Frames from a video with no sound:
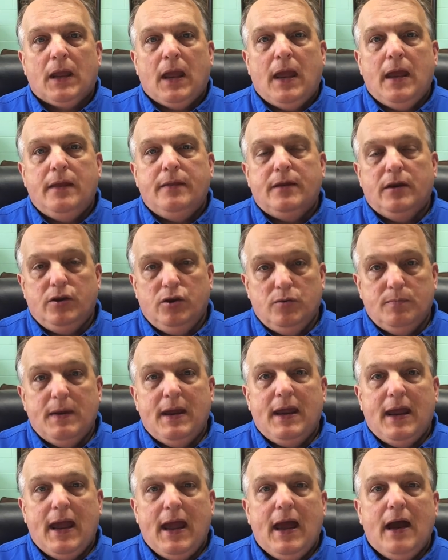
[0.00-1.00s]
that you
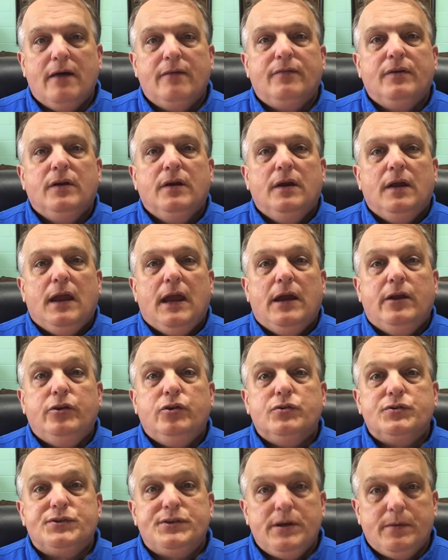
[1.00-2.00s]
may have, and
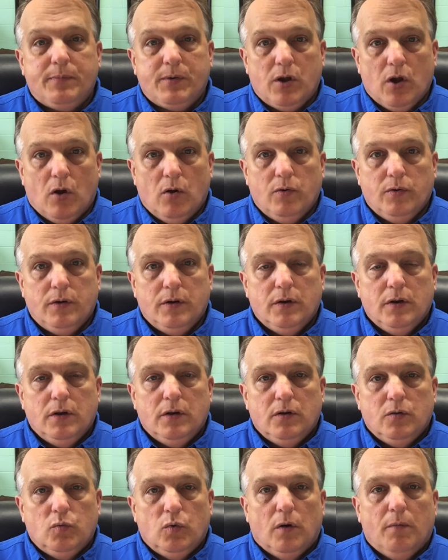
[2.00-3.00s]
your zip code.
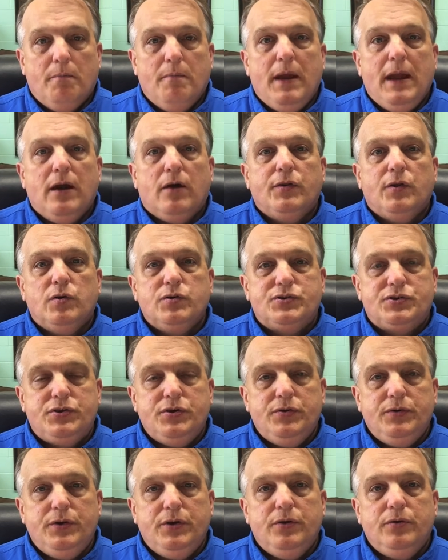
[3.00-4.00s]
We'll mail those
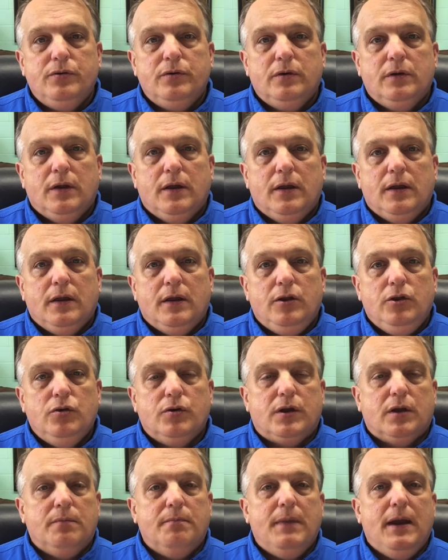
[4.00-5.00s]
to you. You
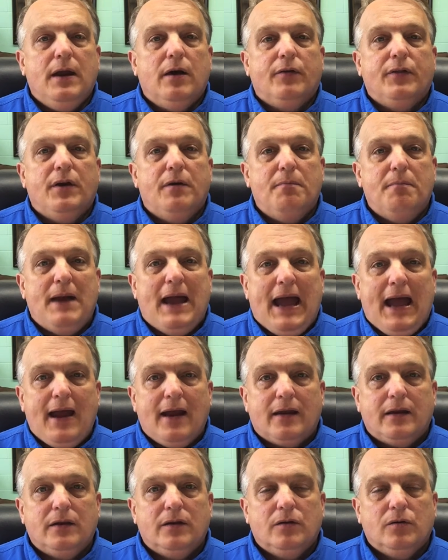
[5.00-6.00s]
can mail them
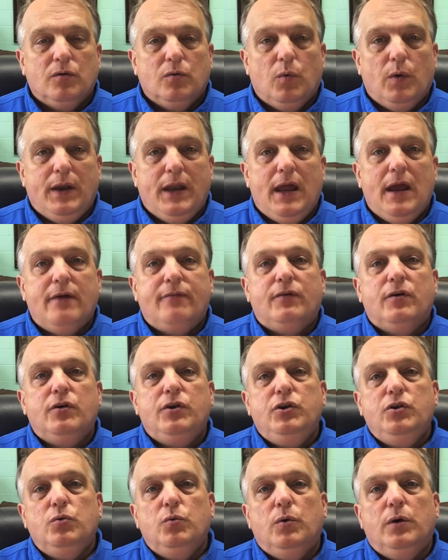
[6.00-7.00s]
back whenever
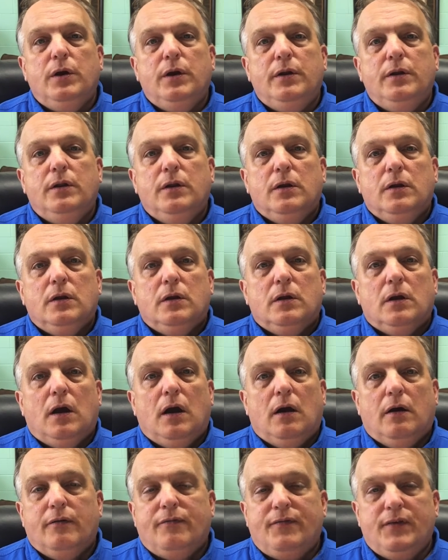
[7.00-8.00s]
you would
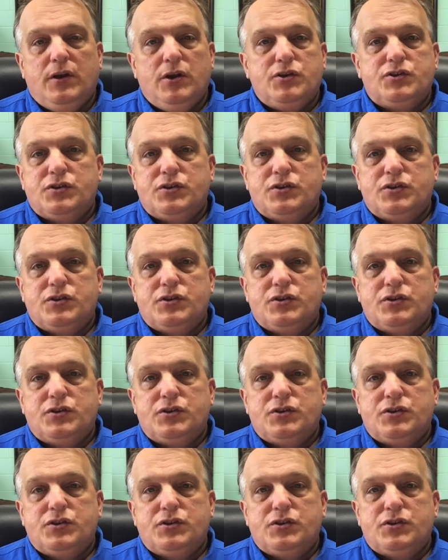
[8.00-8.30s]
finish